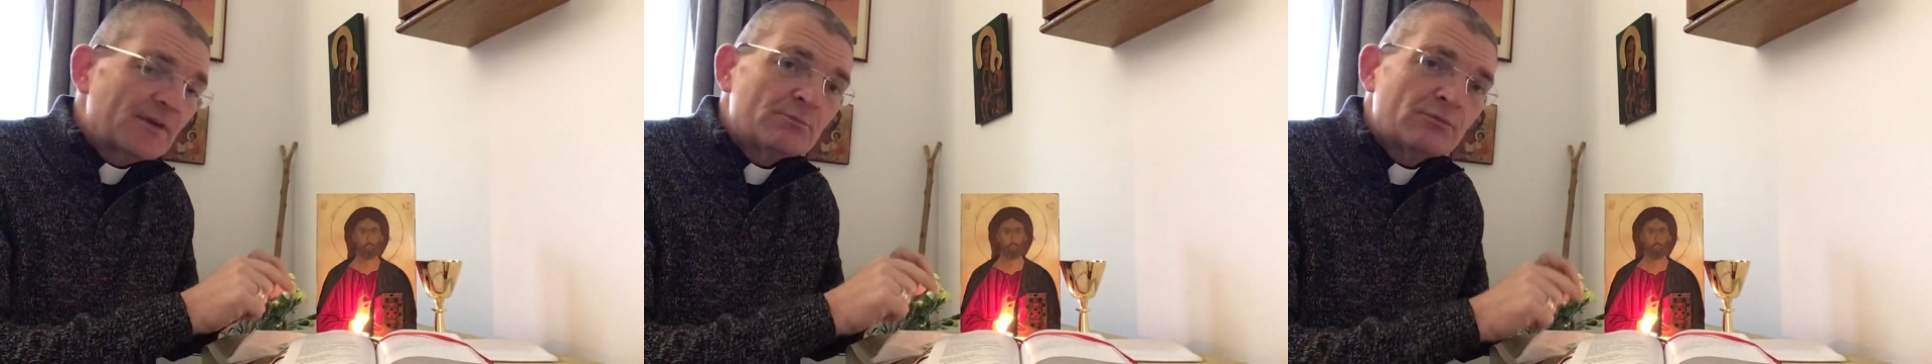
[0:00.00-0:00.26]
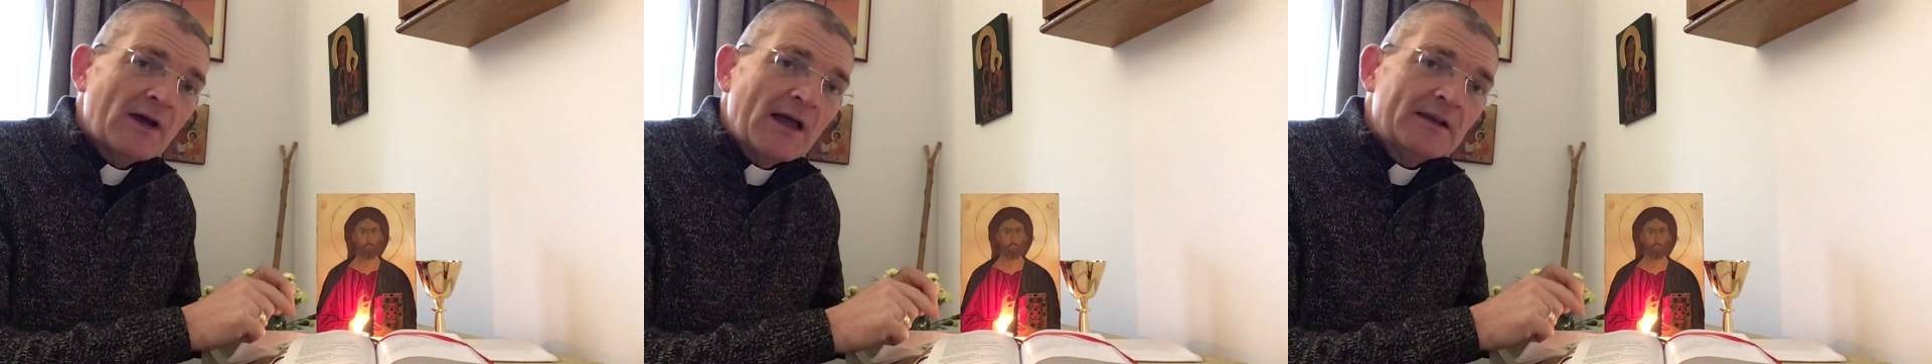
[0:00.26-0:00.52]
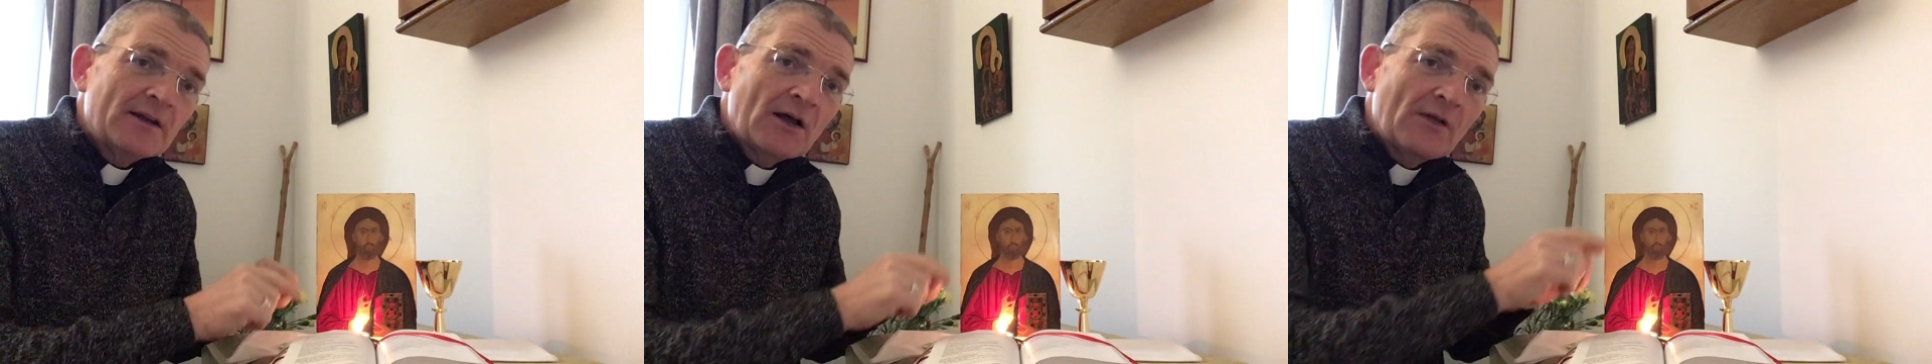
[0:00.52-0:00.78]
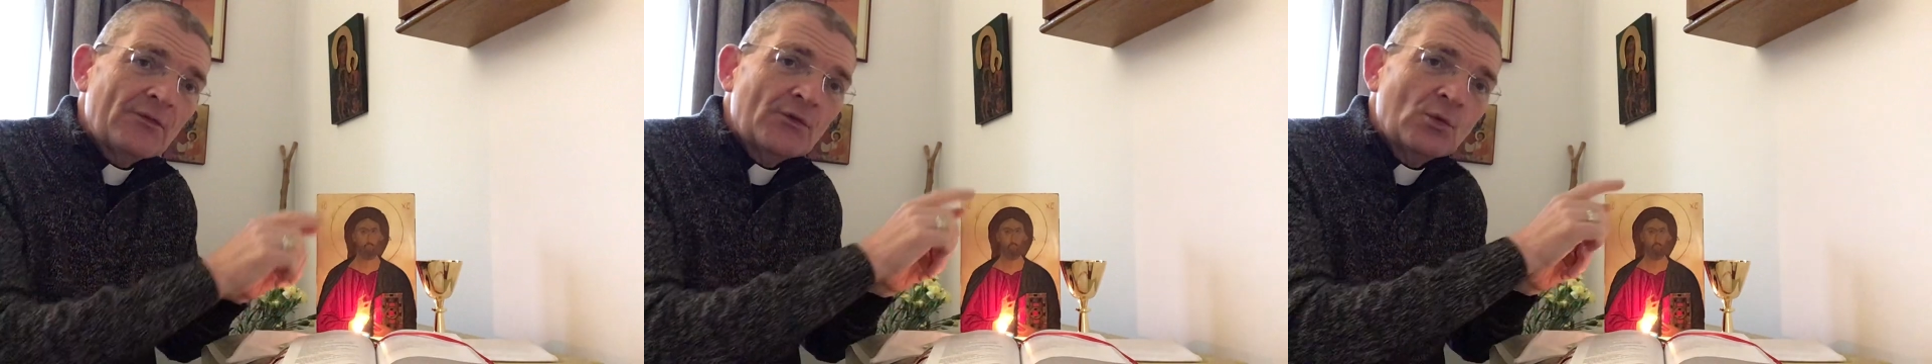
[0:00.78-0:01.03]
the bread
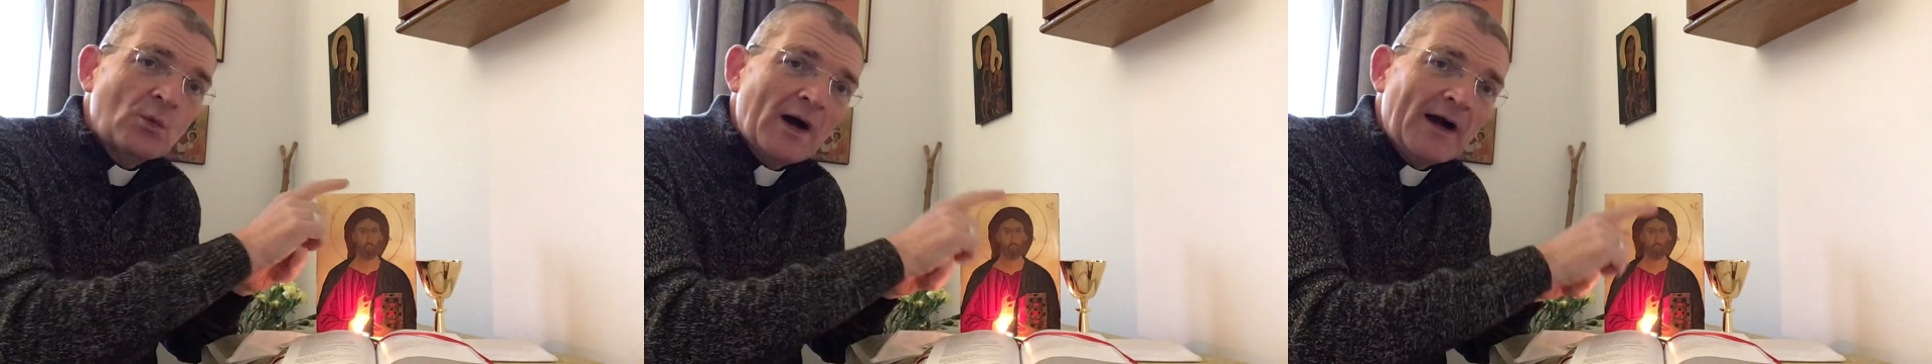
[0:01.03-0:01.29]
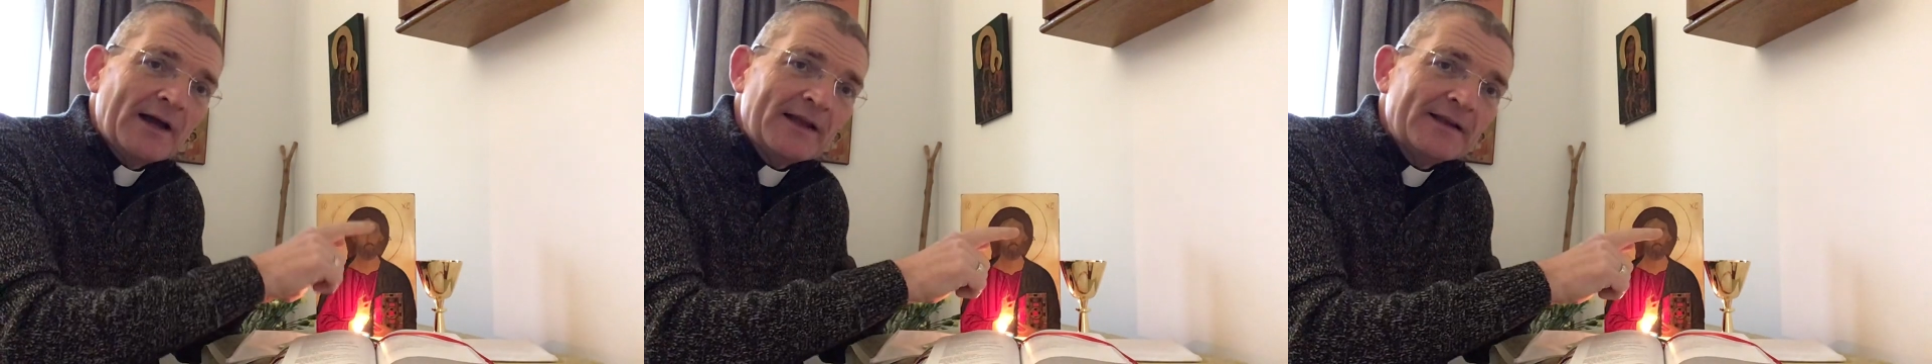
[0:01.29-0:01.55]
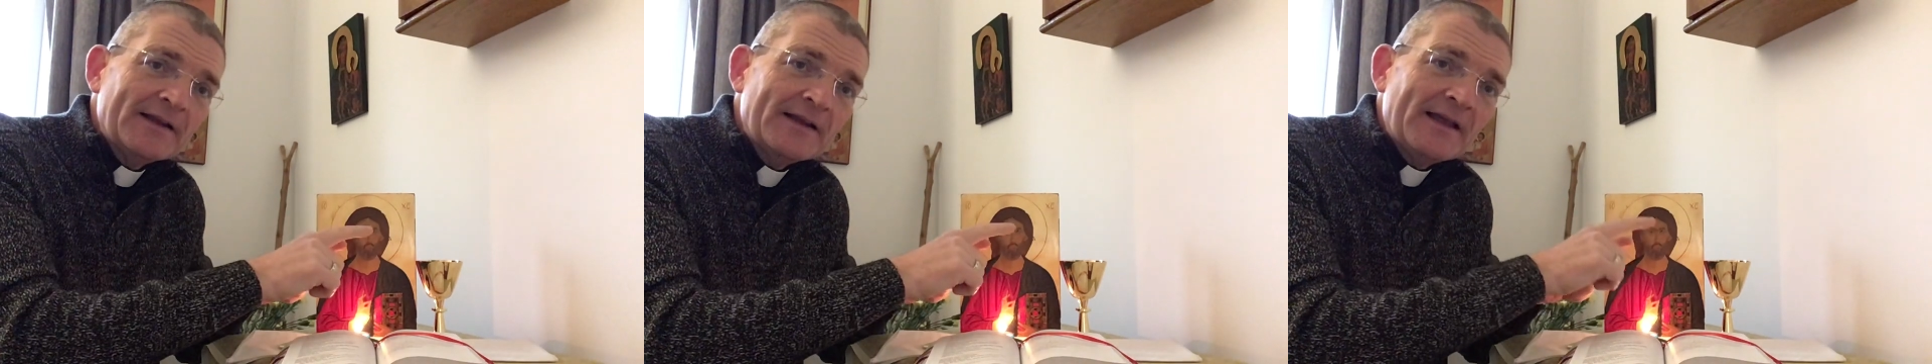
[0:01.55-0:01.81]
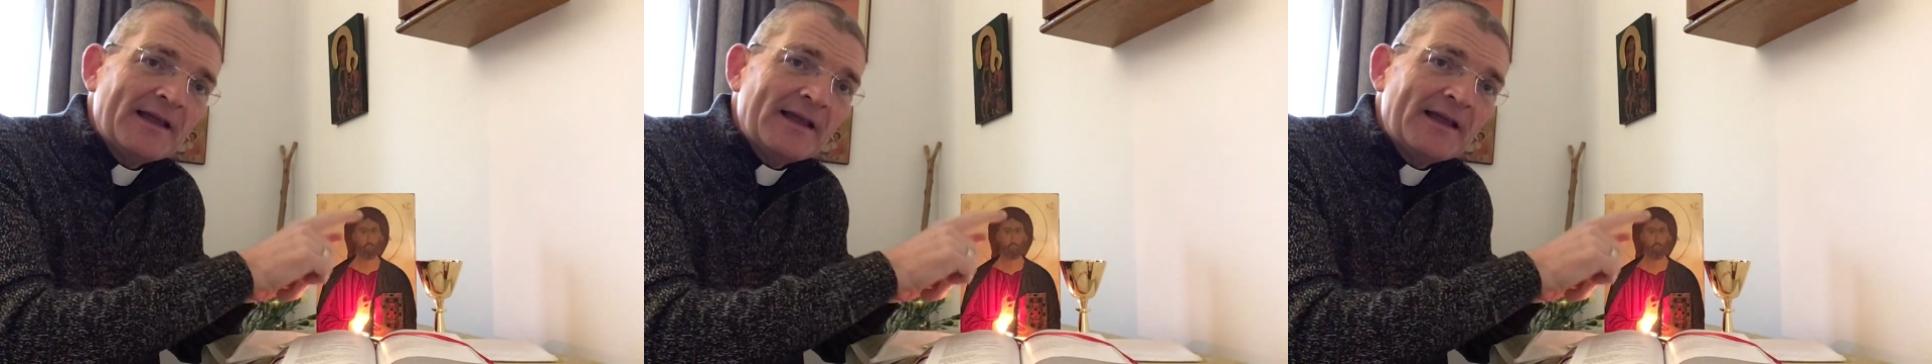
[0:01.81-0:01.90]
and the wine